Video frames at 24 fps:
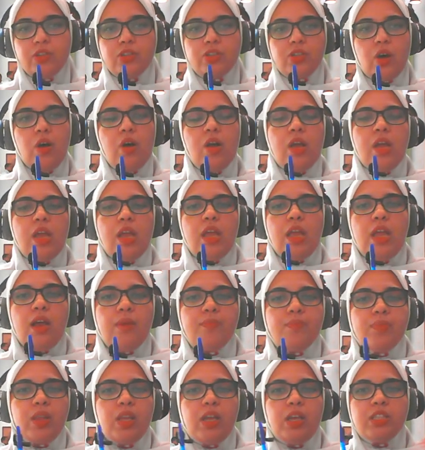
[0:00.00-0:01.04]
So
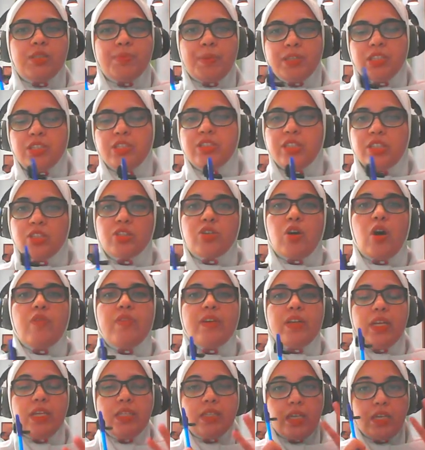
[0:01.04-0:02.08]
especially since
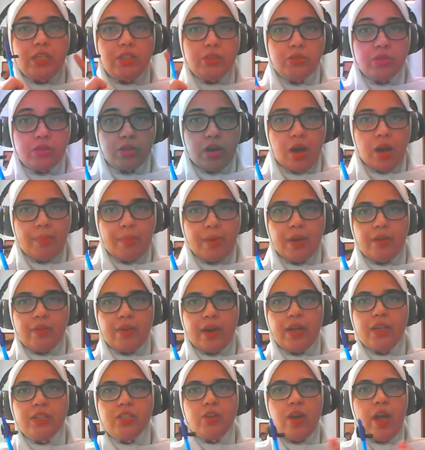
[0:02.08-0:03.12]
COVID is a new topic,
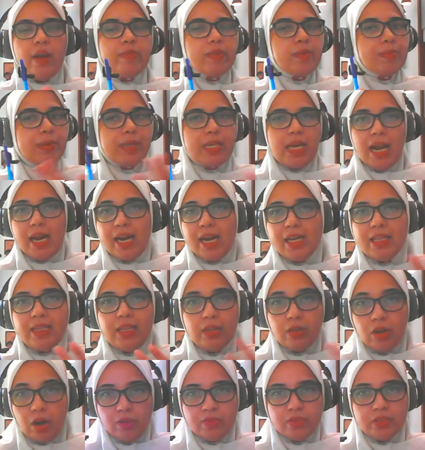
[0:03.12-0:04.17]
right? So everybody had the
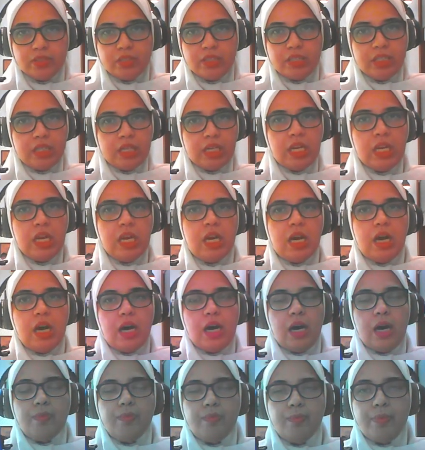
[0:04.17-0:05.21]
novelty.
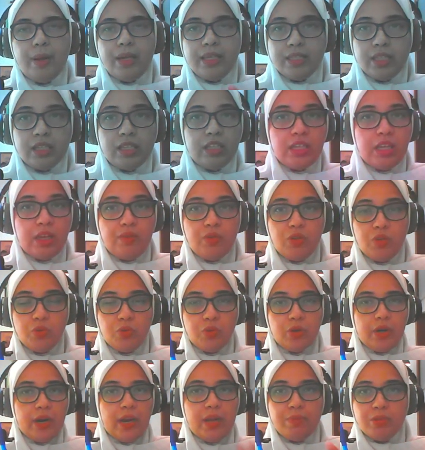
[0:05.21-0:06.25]
Basically, if you
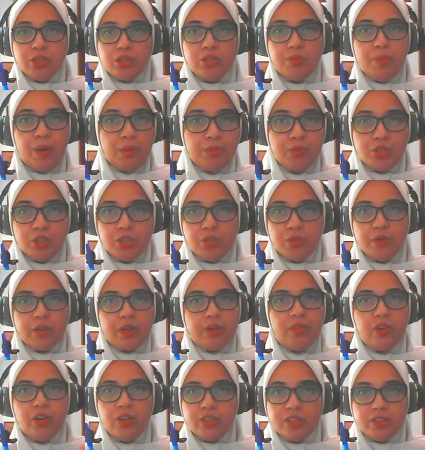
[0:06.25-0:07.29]
were able to publish your work
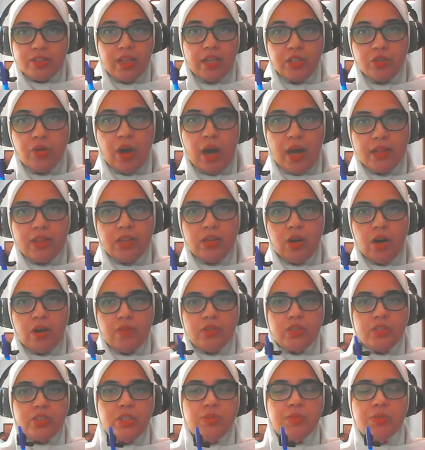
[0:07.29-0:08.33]
first, then you had the
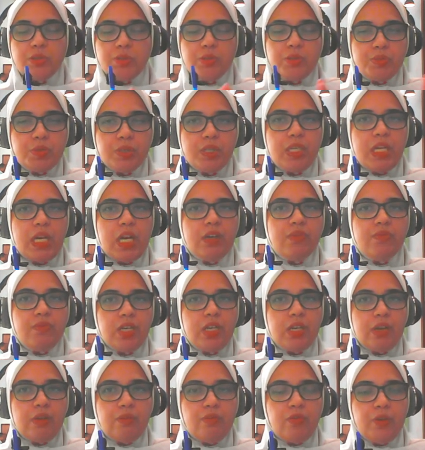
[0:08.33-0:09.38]
novelty, which was really
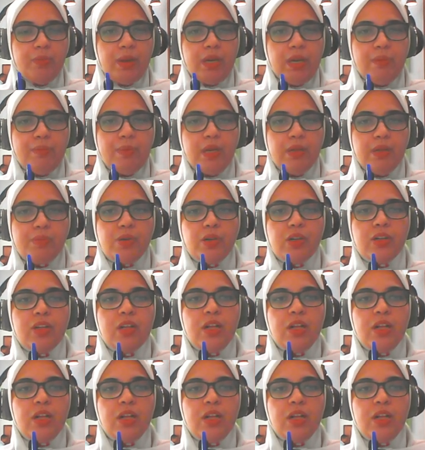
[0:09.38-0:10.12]
convenient for many people.